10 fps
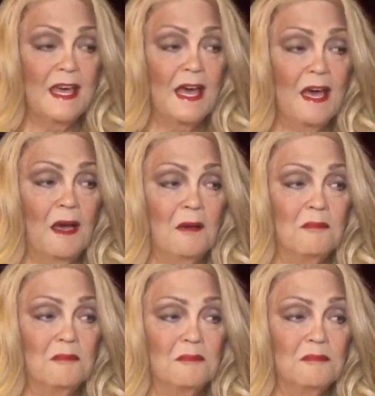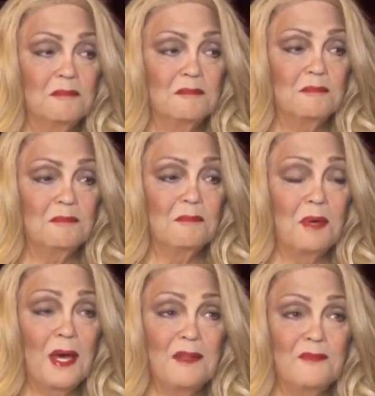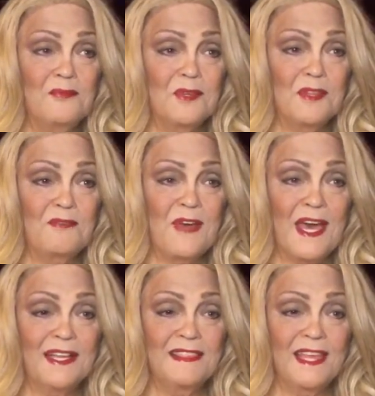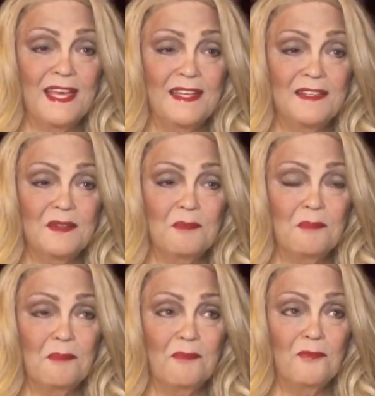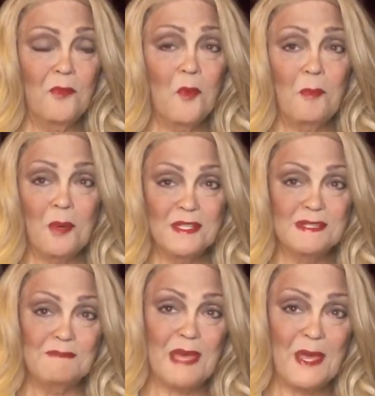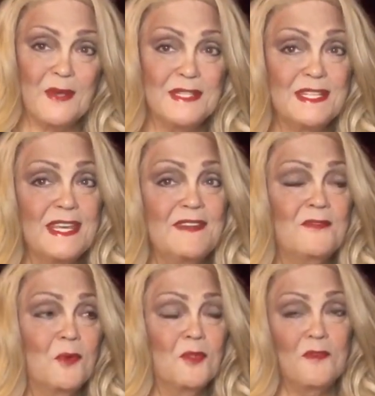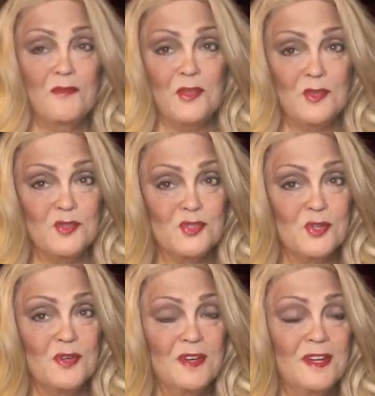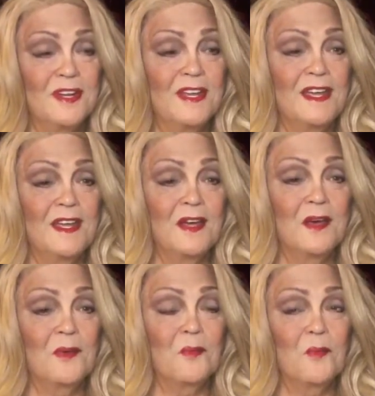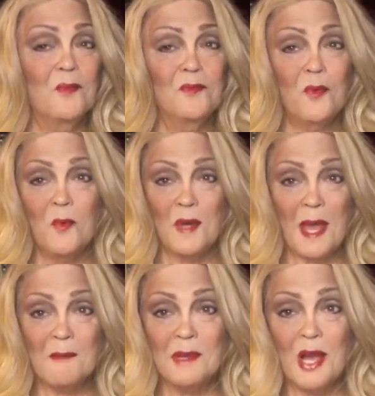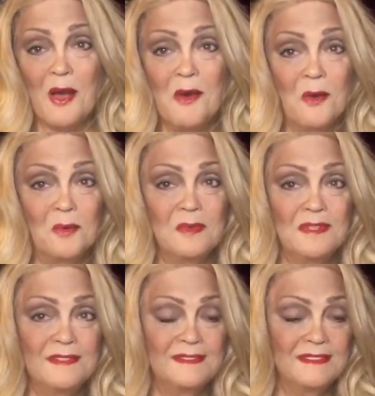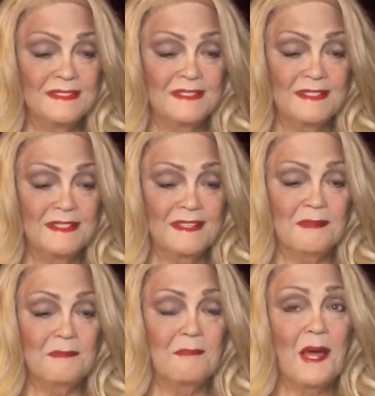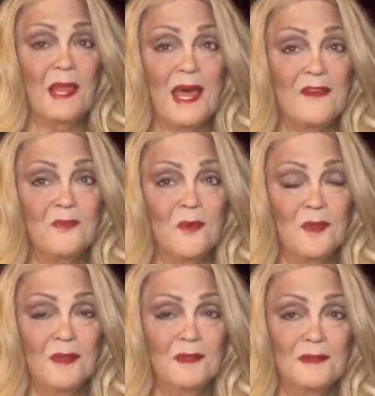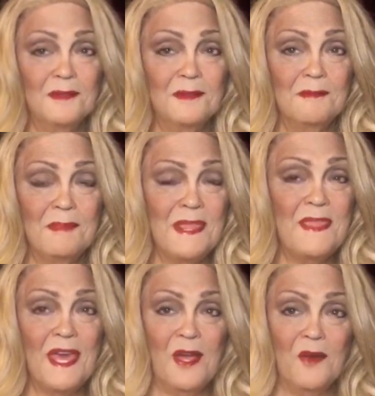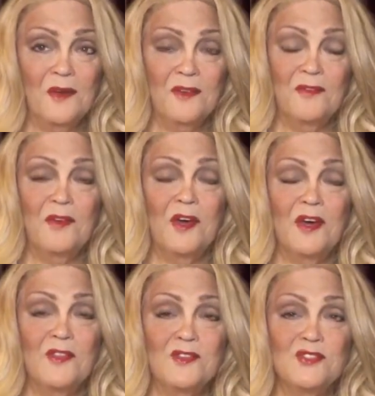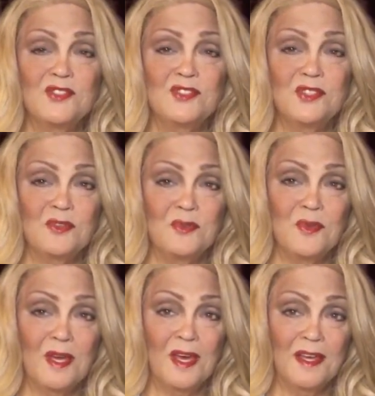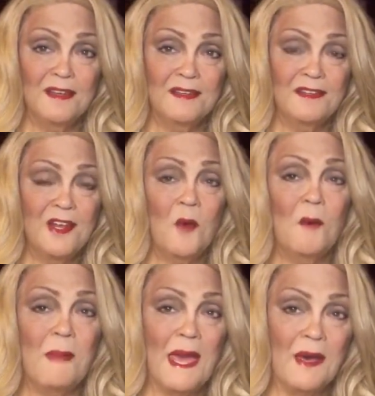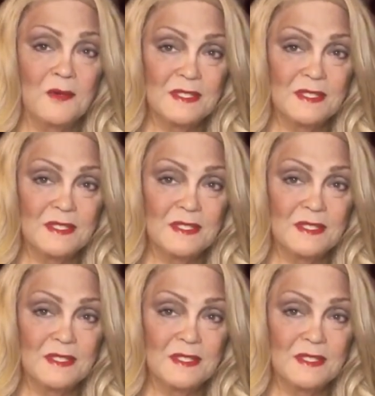But for the fact that for prosperity, for the future, for when I'm gone, my life will be there for others to know about.